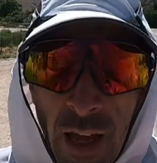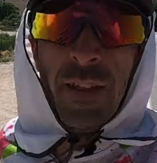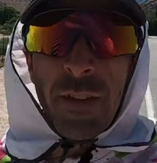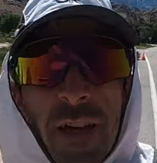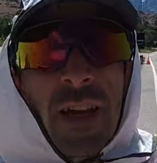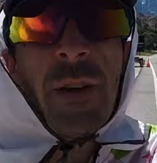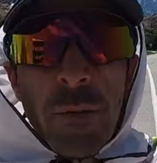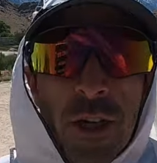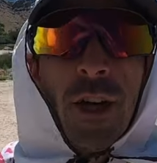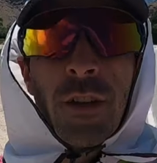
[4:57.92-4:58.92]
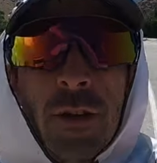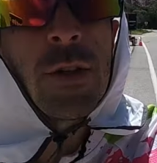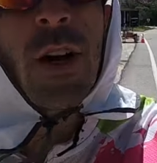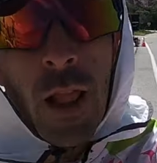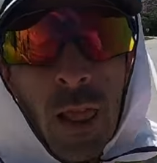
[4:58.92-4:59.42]
and today we're gonna
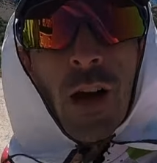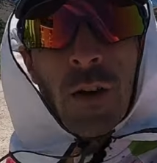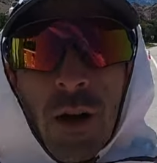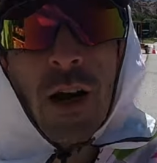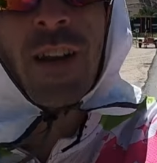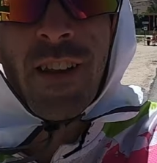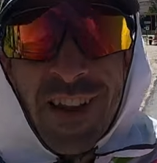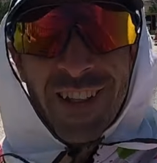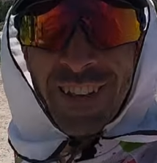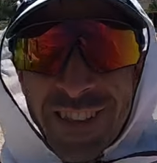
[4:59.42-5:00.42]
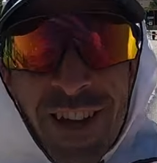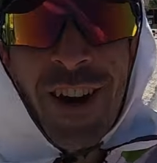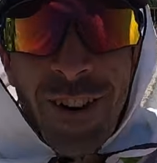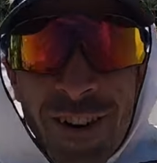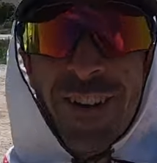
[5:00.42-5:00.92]
do a long run. Let's
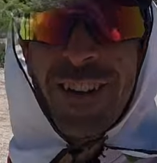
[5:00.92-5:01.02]
go!